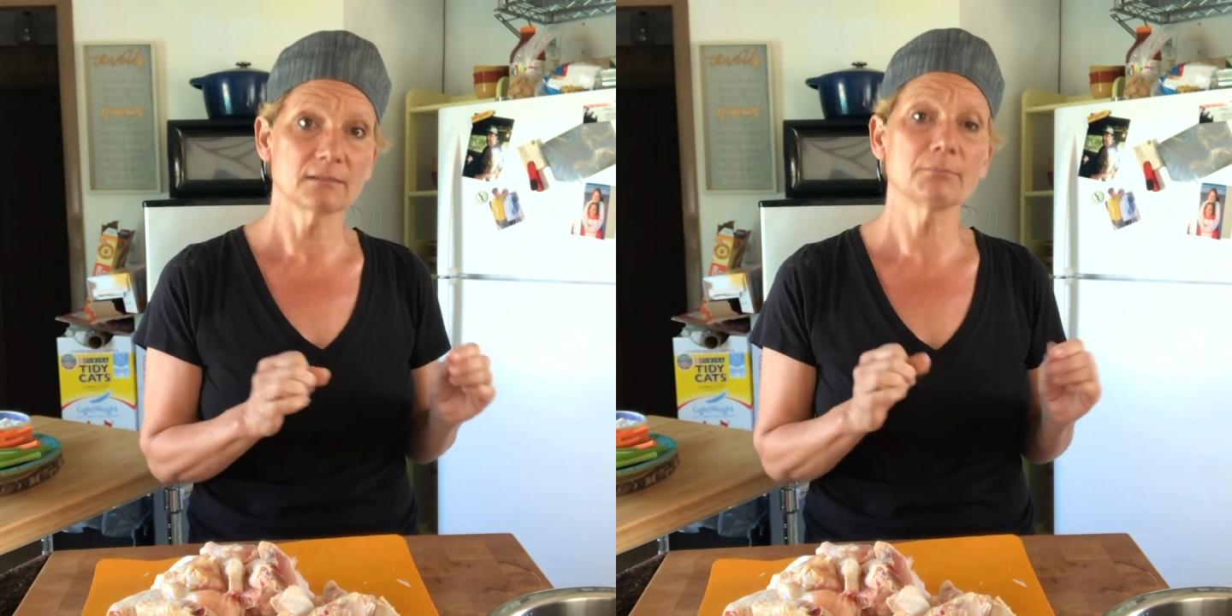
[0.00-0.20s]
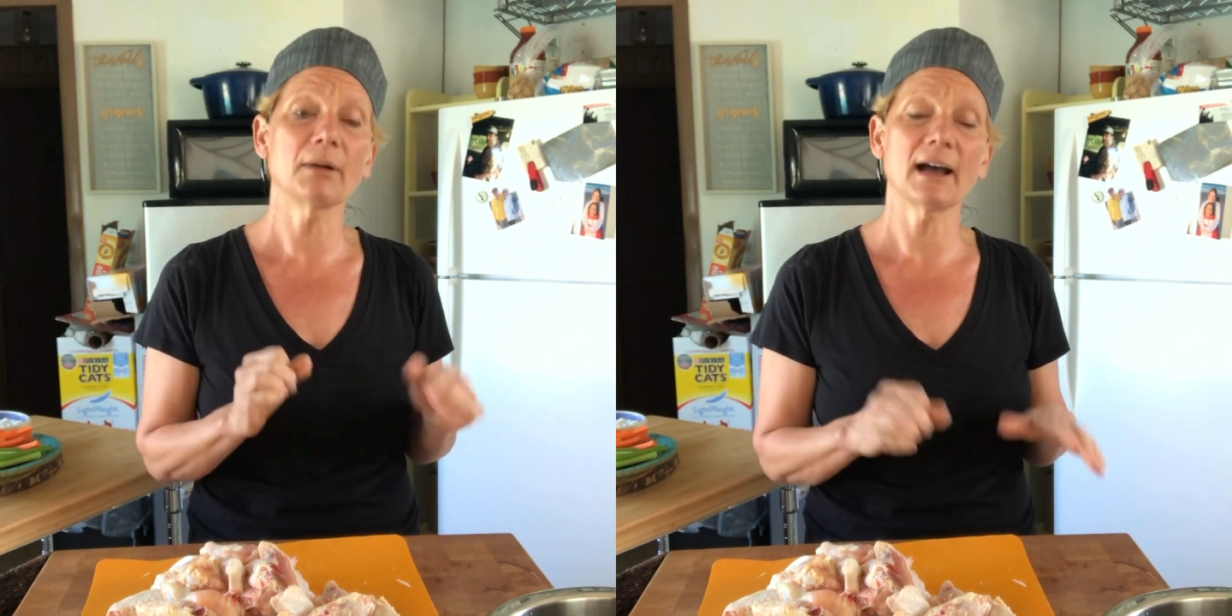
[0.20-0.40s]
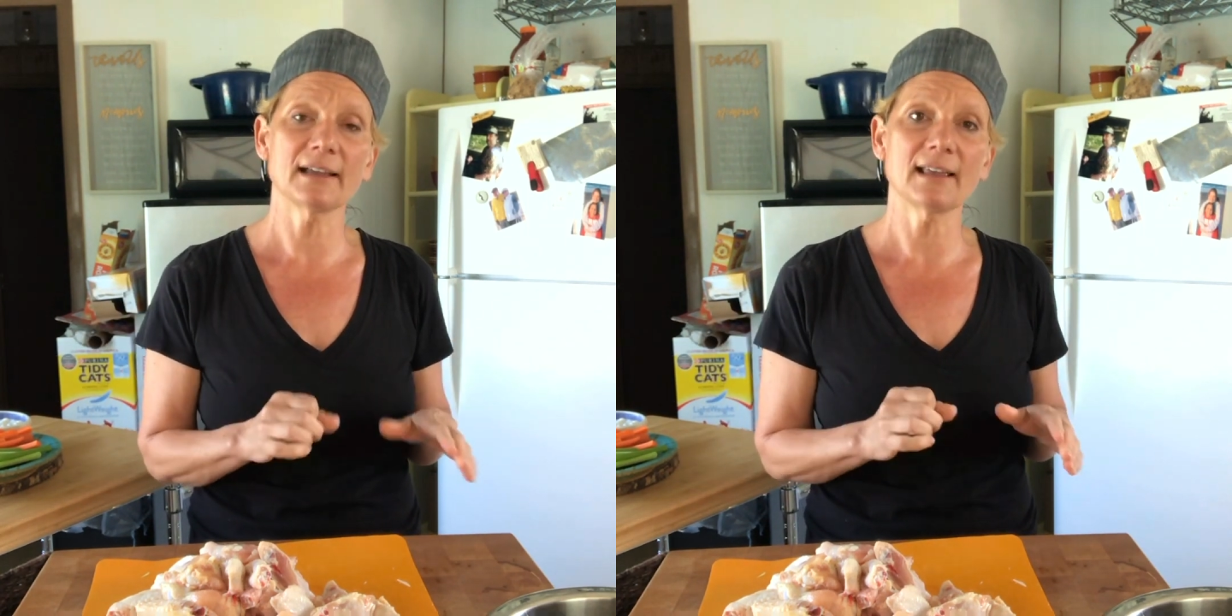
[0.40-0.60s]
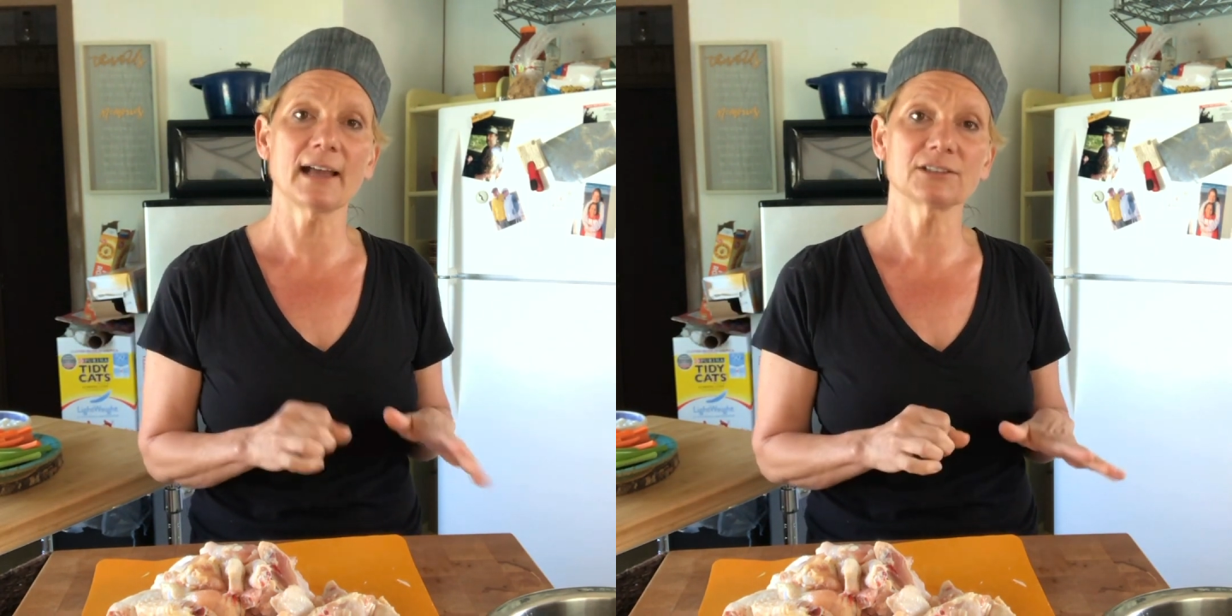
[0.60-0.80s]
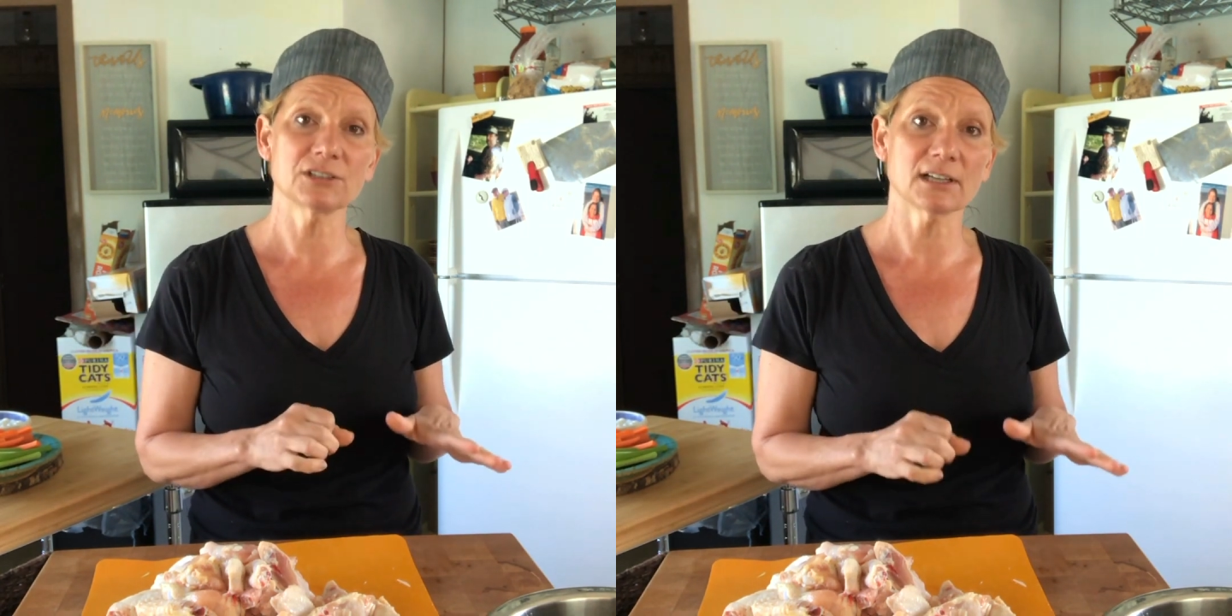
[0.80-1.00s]
by that
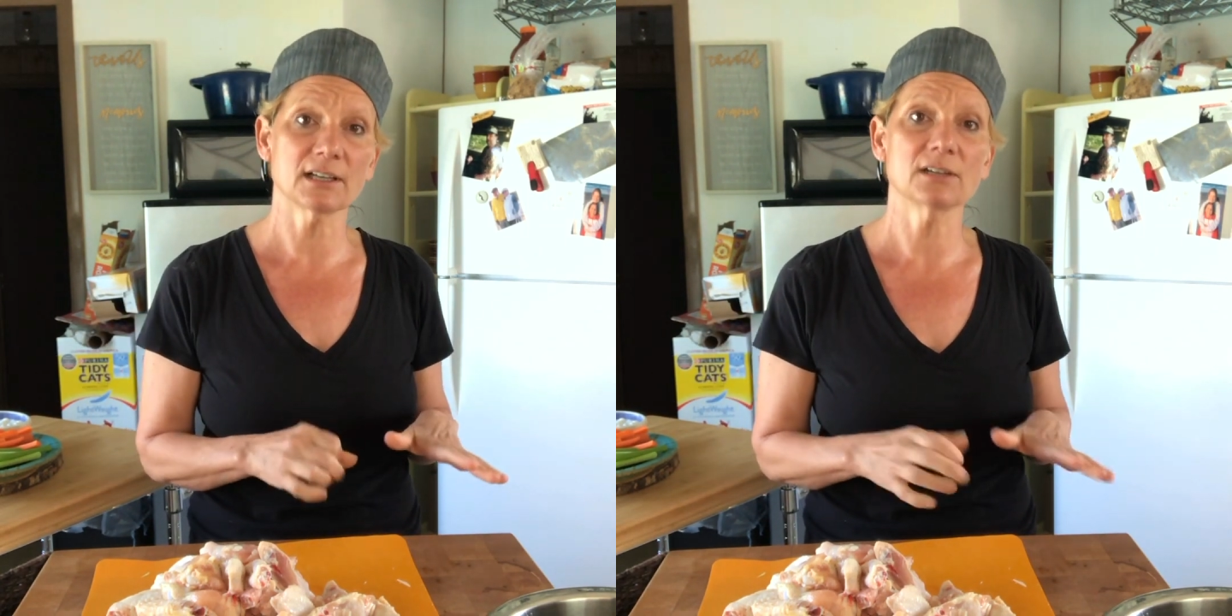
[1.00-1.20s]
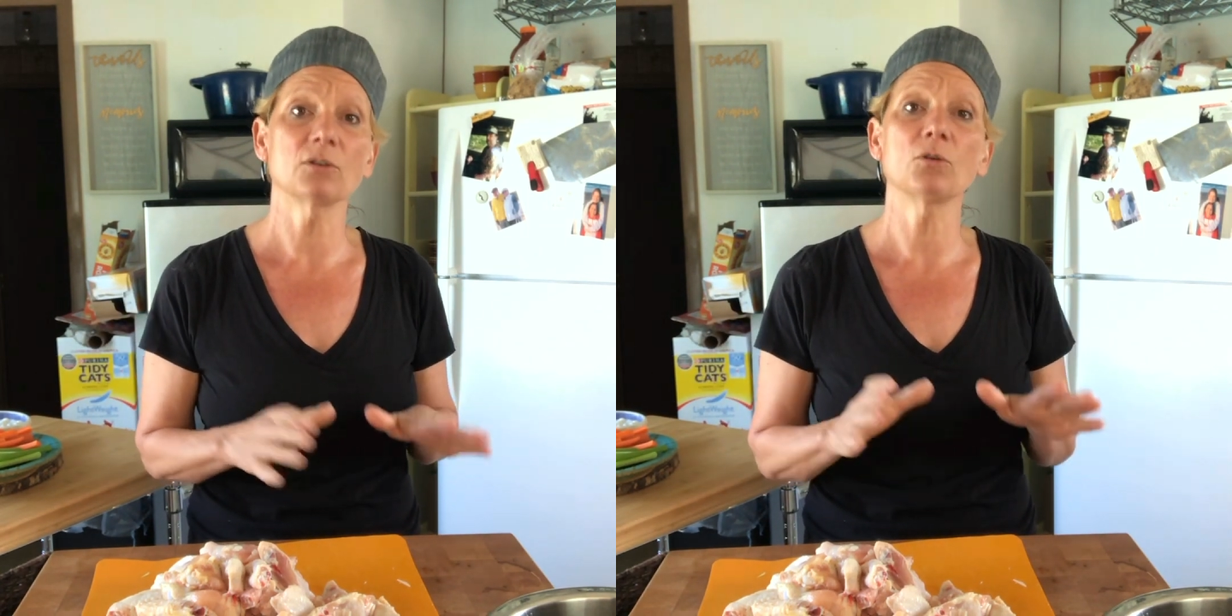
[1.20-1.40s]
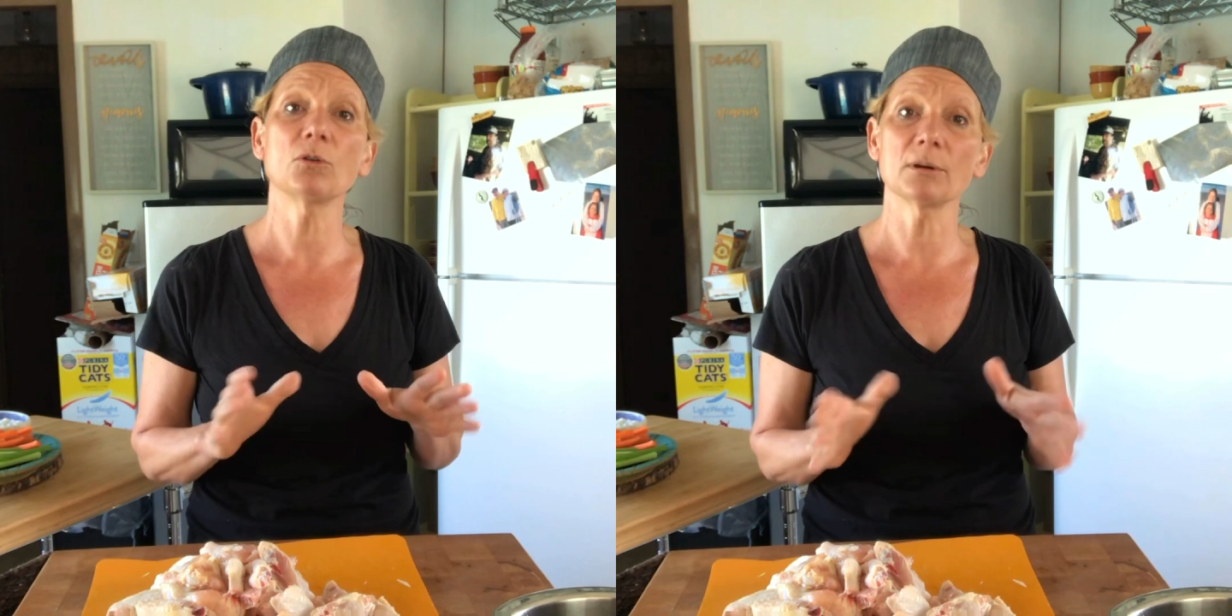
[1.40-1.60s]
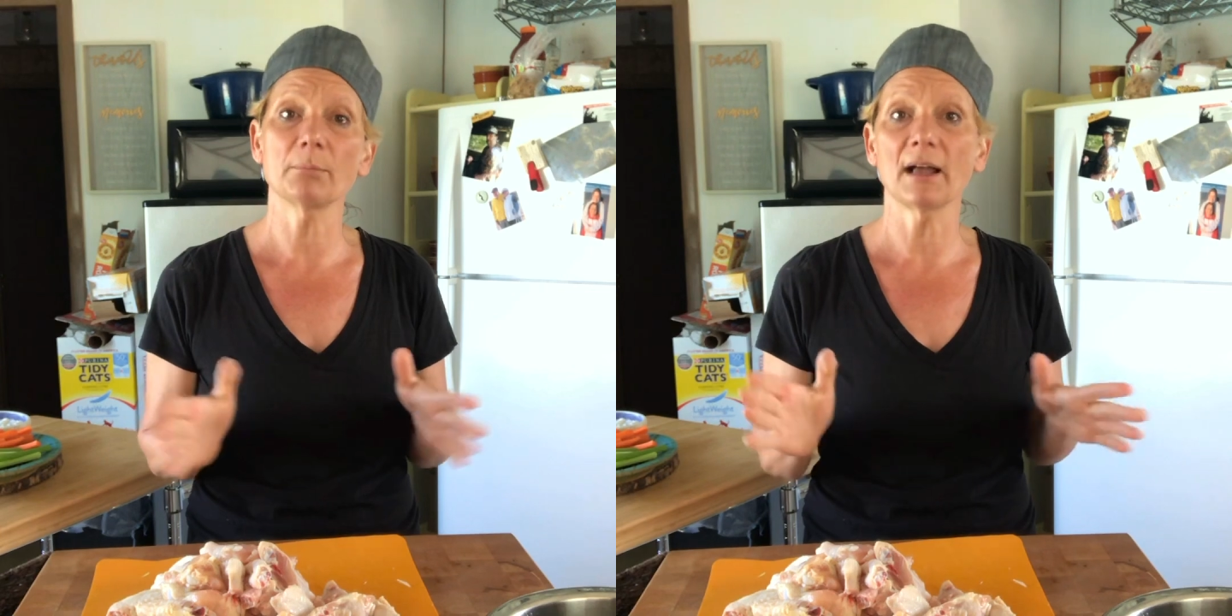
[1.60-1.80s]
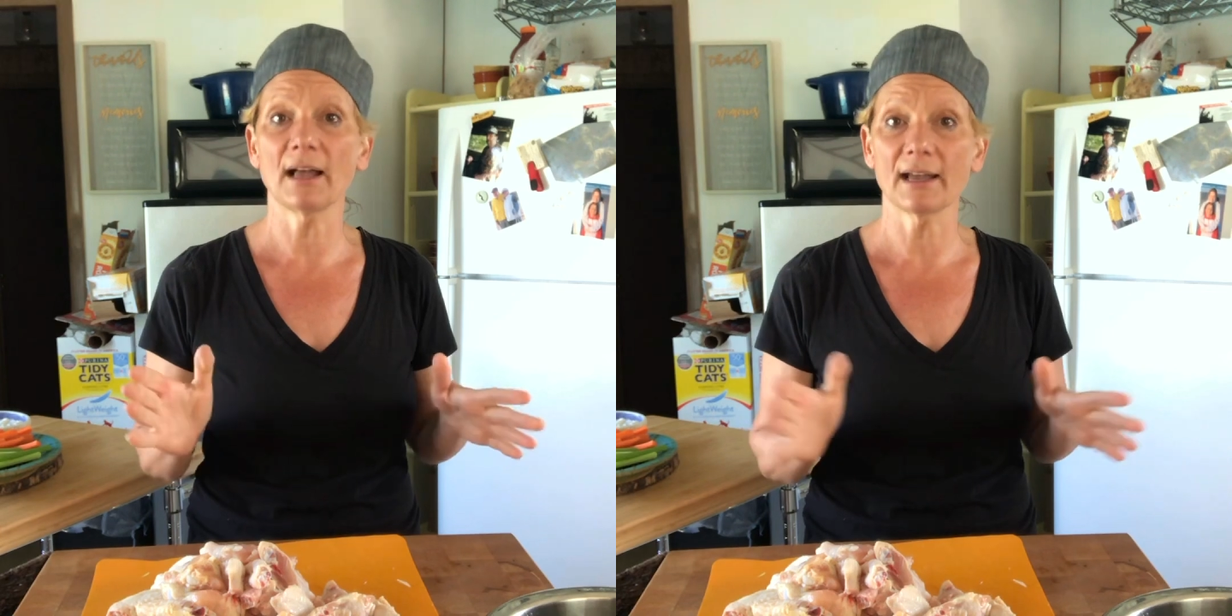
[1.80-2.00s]
chicken or
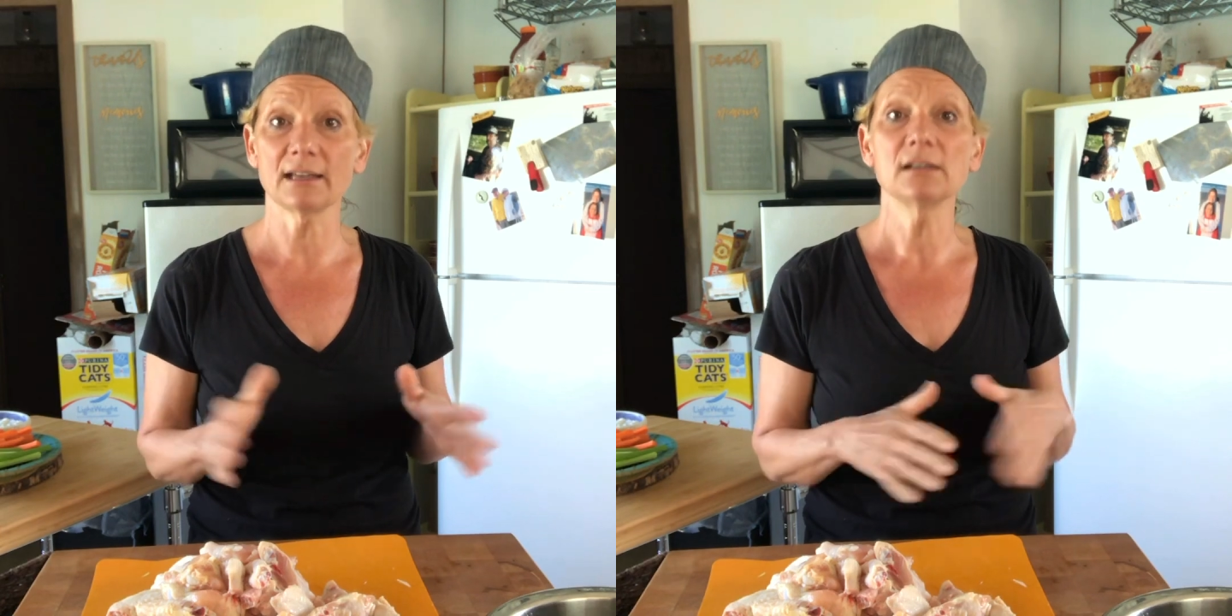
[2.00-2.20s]
by